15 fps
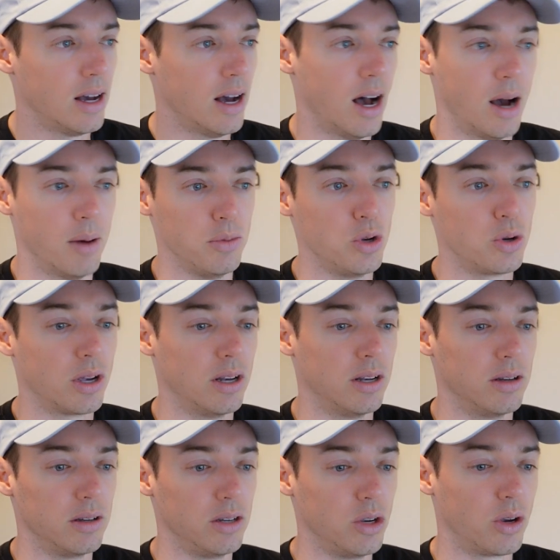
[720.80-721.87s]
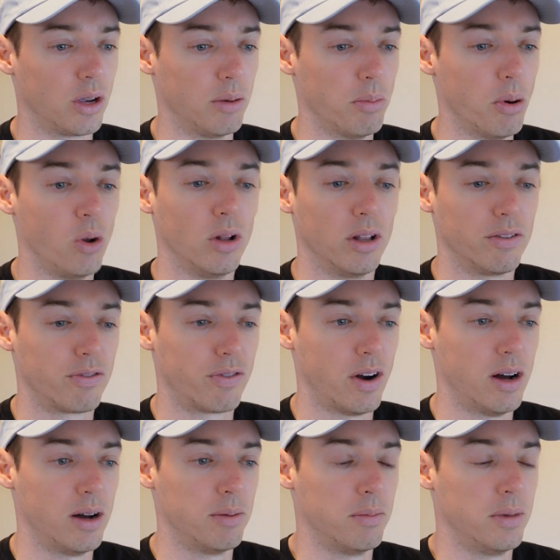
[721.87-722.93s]
You can pull it
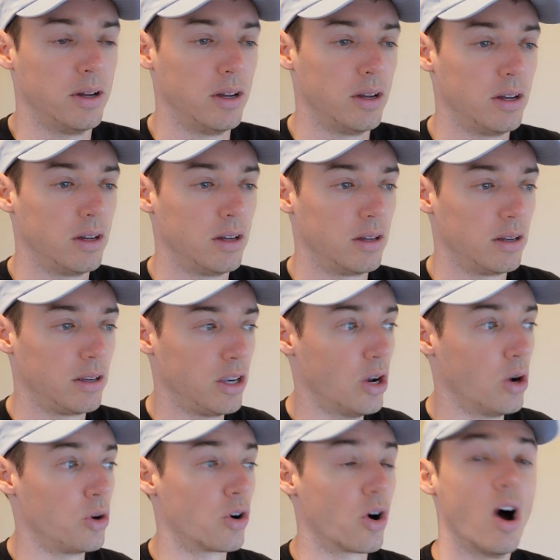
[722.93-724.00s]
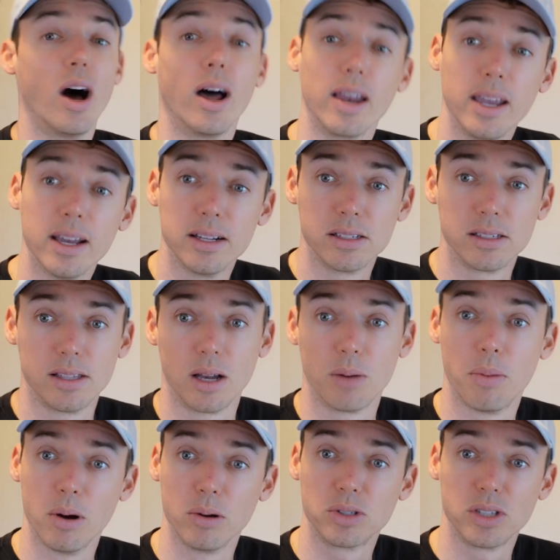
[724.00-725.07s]
from your audience
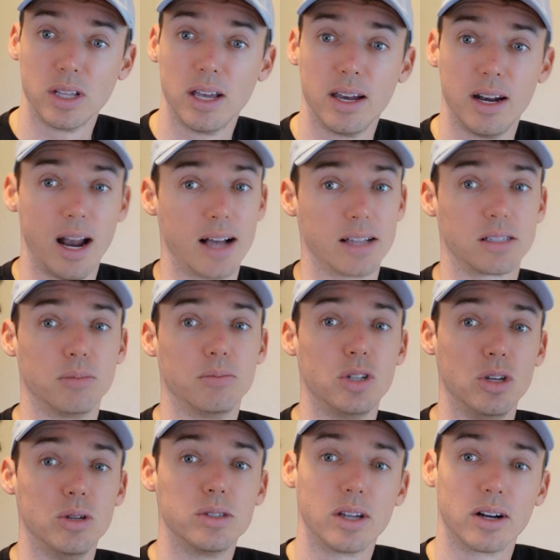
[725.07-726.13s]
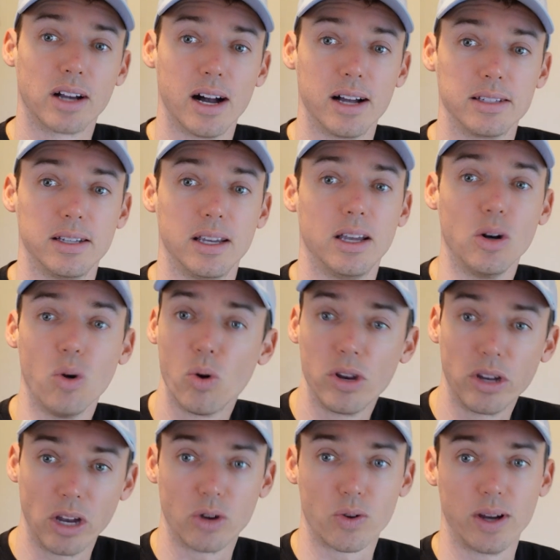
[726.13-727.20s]
that posted and ask them to use their content, or
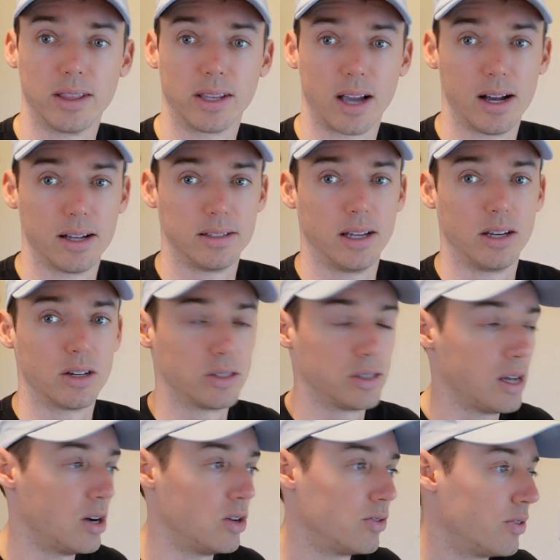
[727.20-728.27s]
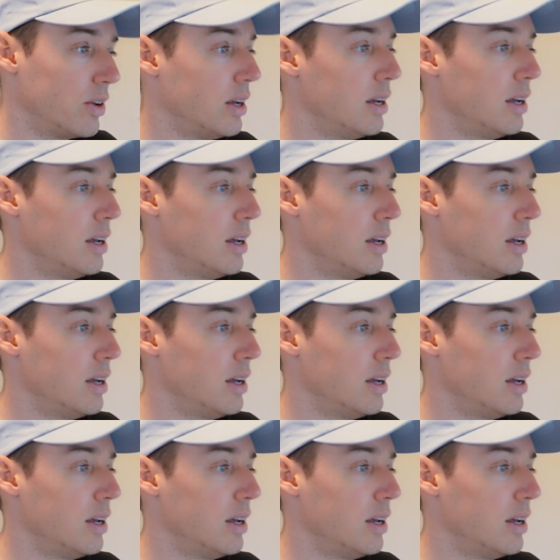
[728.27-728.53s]
you can create the content yourself.